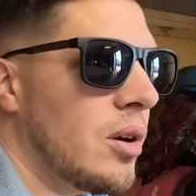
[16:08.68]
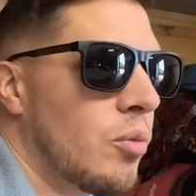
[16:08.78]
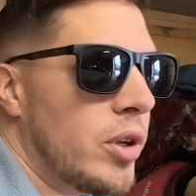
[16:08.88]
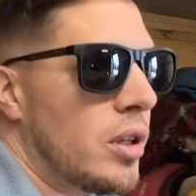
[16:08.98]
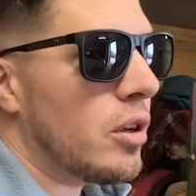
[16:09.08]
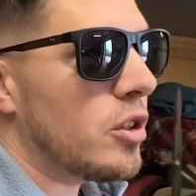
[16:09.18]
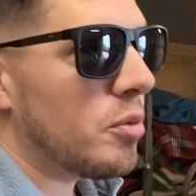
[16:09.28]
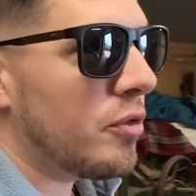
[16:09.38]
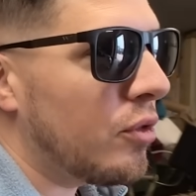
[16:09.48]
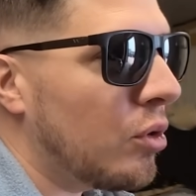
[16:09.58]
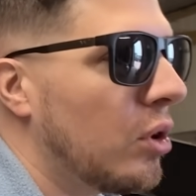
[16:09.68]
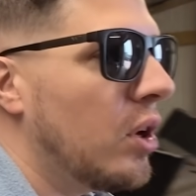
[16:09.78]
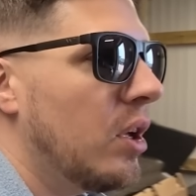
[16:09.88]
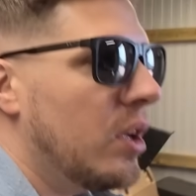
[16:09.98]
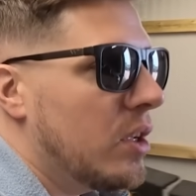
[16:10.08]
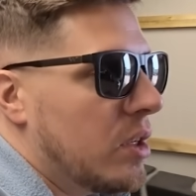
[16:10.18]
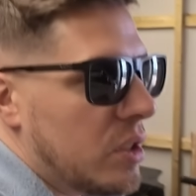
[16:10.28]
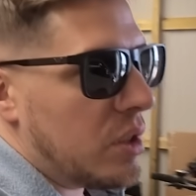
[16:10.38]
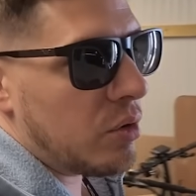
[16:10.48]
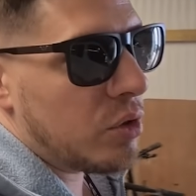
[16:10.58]
done windows before.
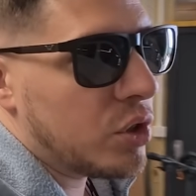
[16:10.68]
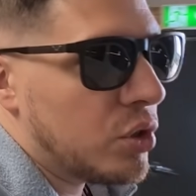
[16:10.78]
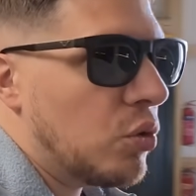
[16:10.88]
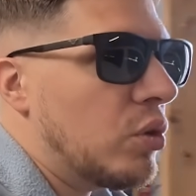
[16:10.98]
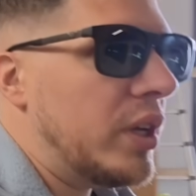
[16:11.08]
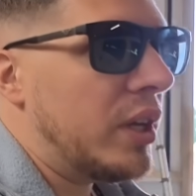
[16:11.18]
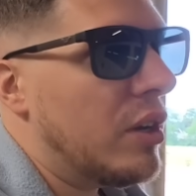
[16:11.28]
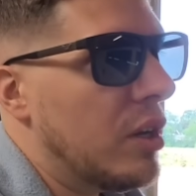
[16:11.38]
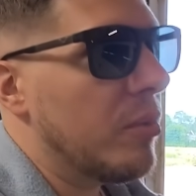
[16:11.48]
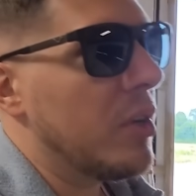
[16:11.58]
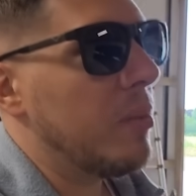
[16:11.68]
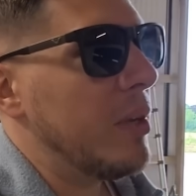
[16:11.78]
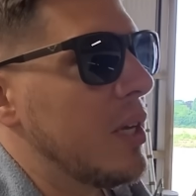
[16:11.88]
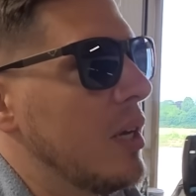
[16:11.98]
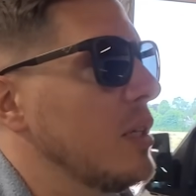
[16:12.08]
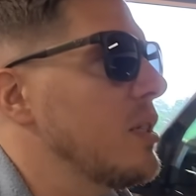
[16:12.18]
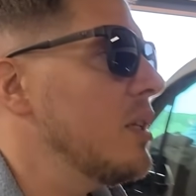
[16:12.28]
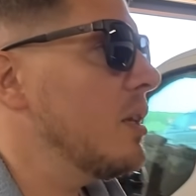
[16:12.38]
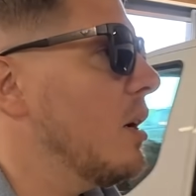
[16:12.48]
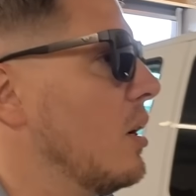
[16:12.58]
So shortly I'm going to be cutting the